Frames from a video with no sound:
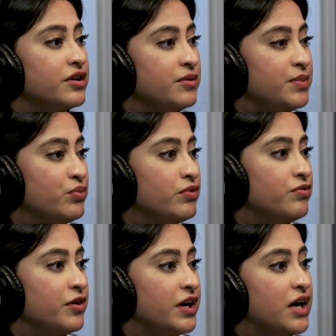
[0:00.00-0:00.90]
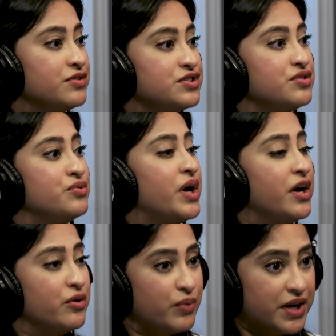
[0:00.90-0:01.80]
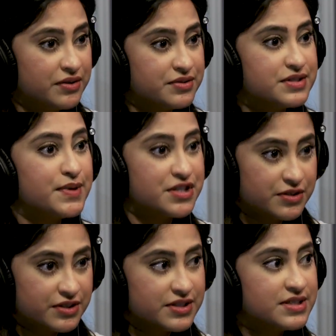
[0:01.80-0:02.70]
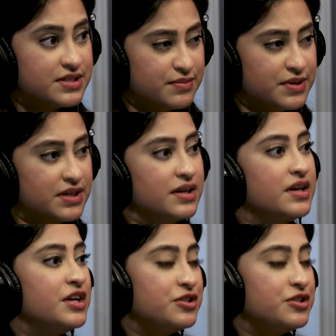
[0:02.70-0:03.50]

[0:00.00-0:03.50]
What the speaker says: going to be referred out to a retinal specialist to be